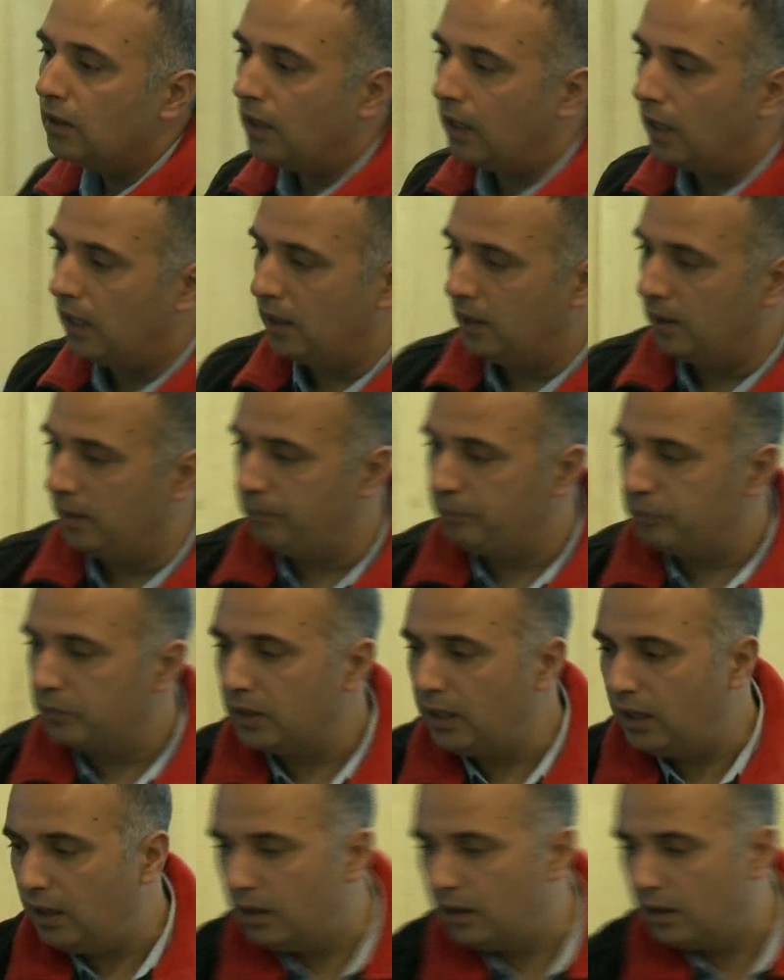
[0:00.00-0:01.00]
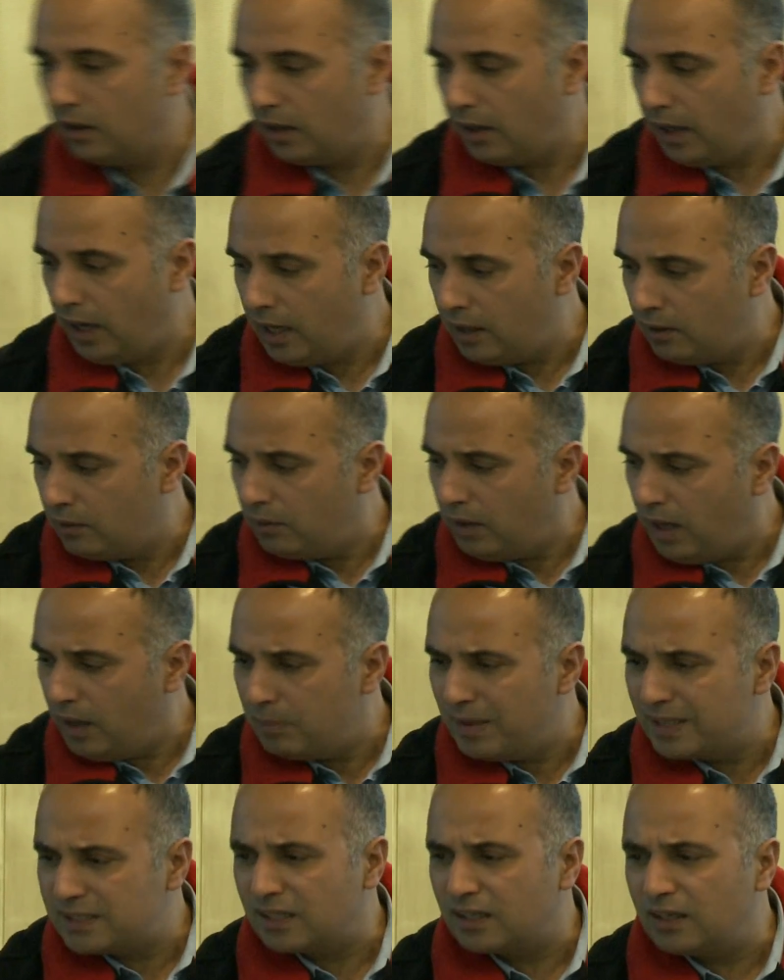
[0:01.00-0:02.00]
Uh, and,
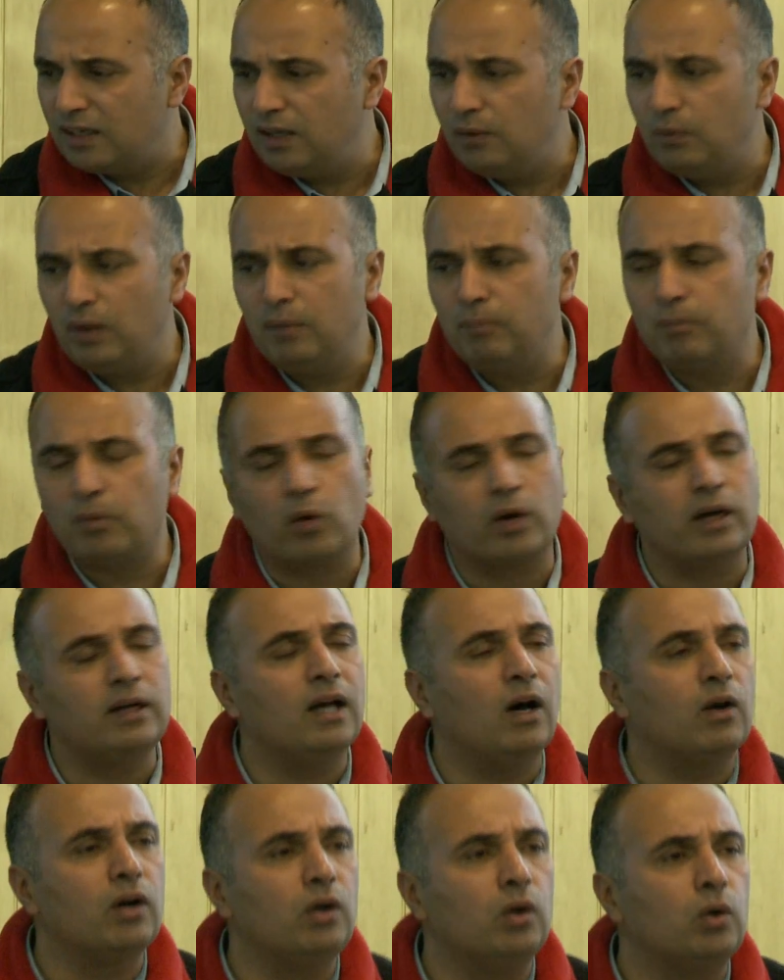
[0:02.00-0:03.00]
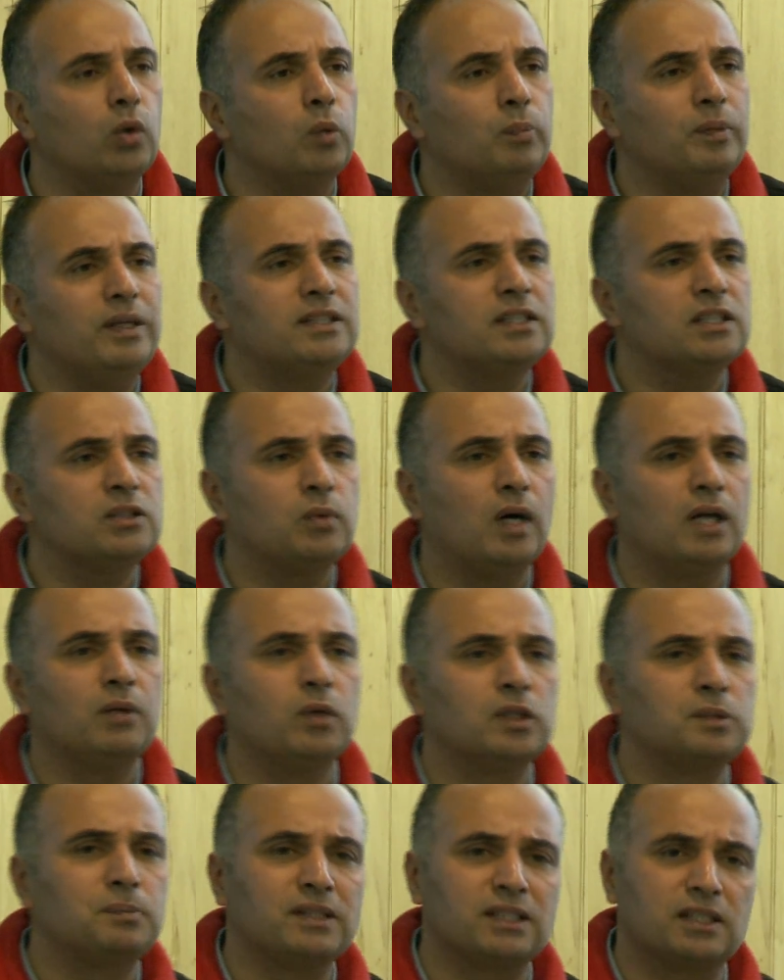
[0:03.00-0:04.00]
and basically, we broke it down into two pieces. One
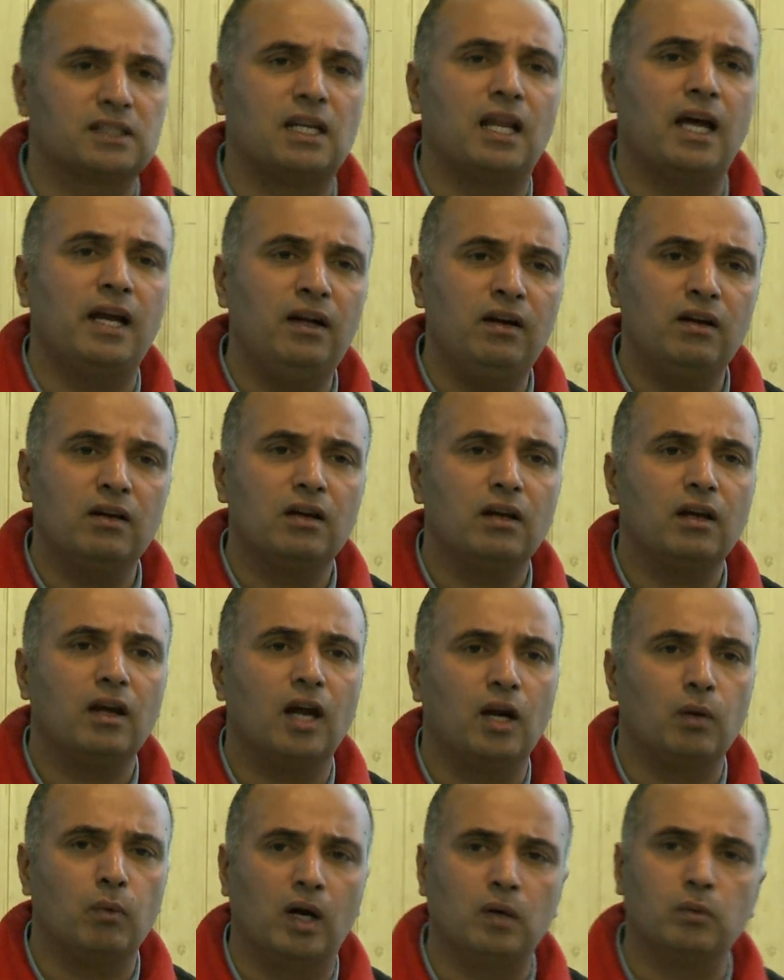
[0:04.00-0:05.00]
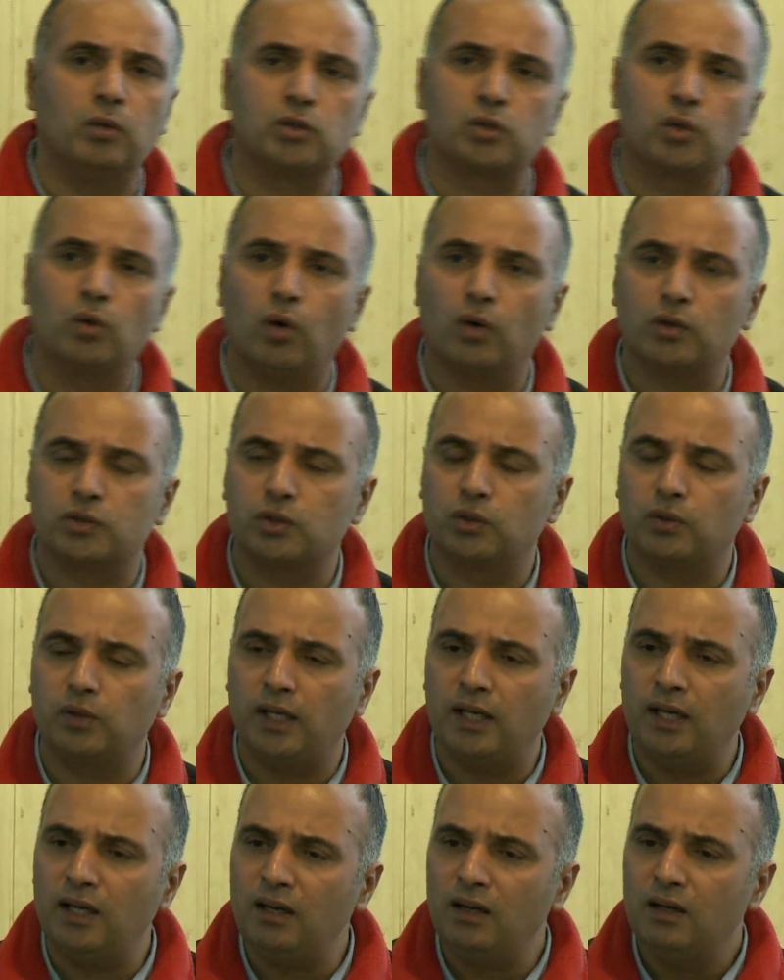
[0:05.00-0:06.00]
was business aligned, and one was core. So
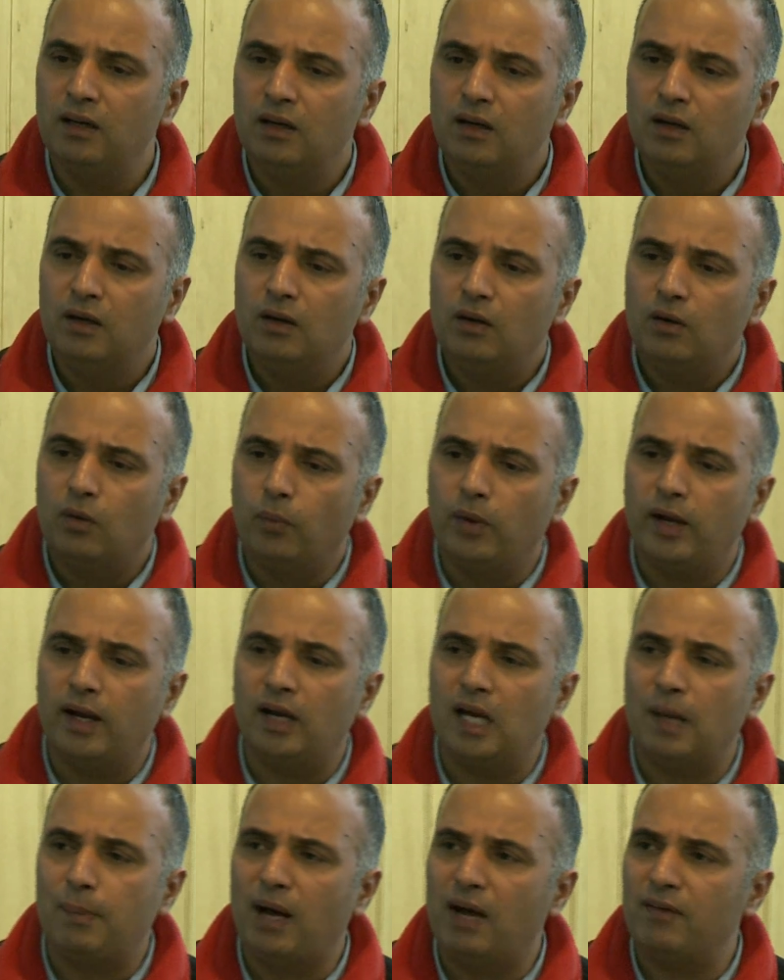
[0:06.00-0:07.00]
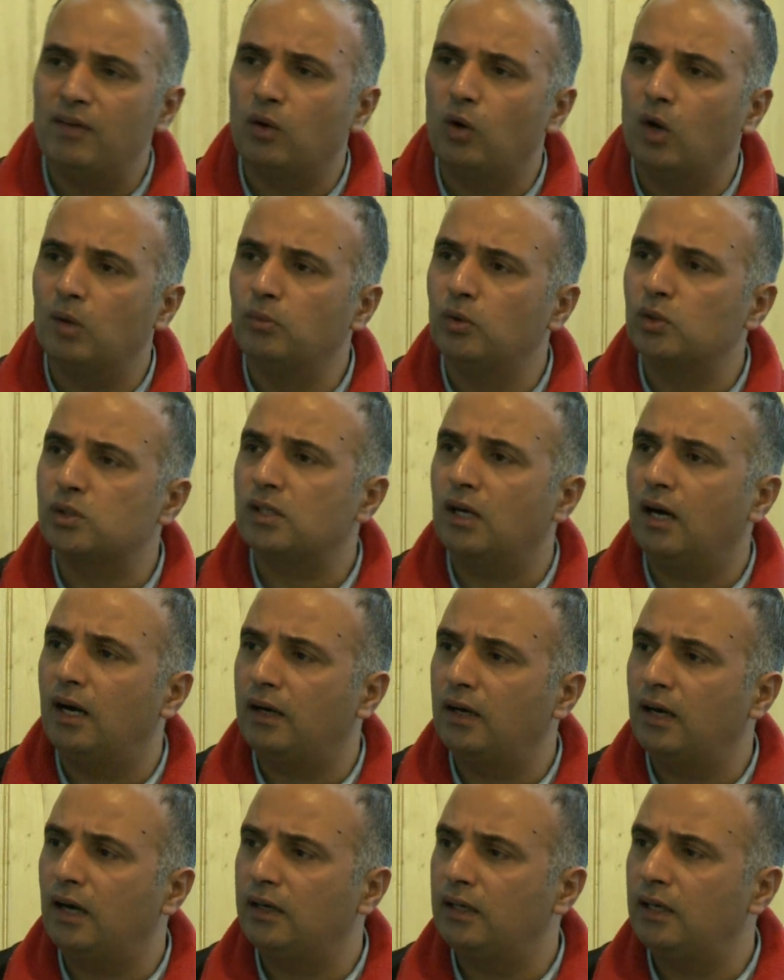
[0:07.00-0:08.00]
today, we end up having almost
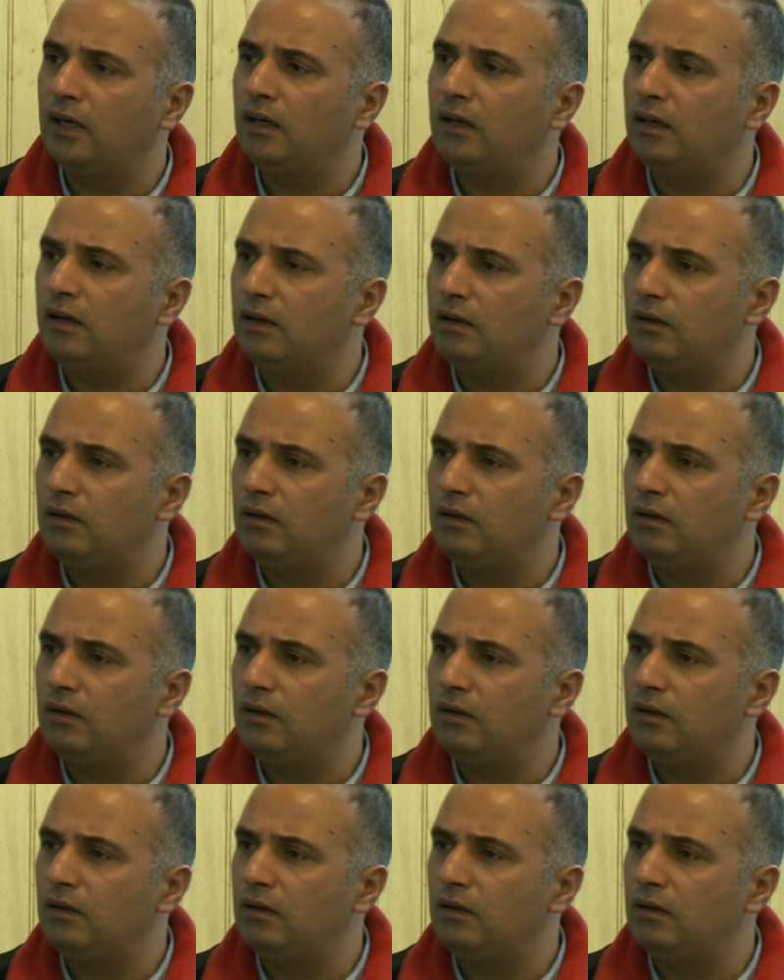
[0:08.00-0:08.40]
100, 100,